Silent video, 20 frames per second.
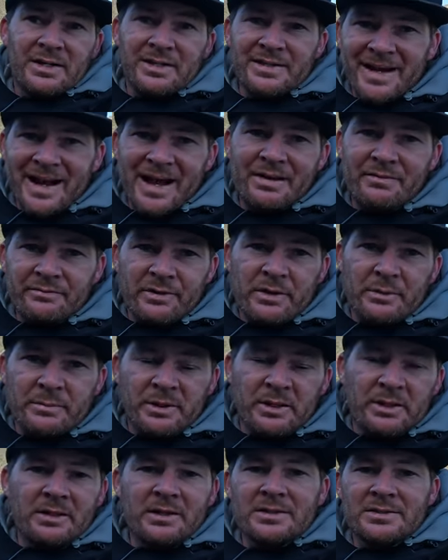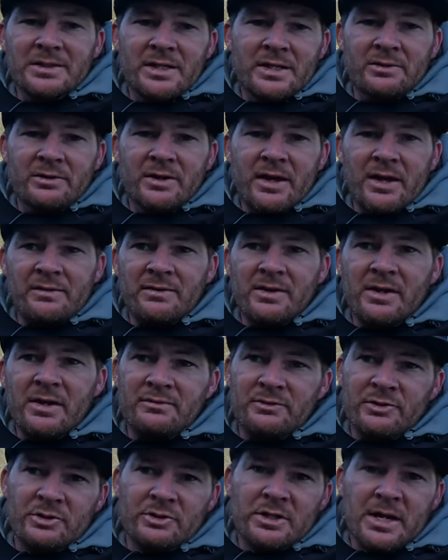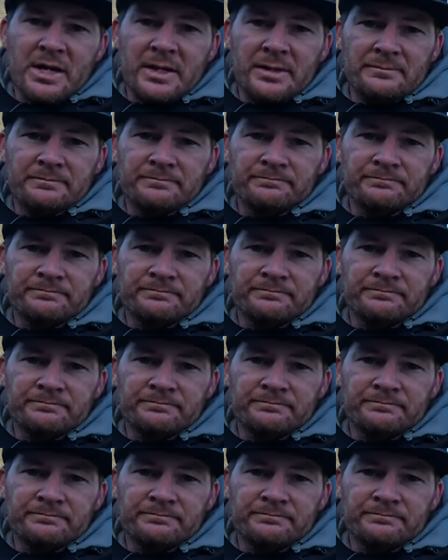not flipping because I don't have heavier line.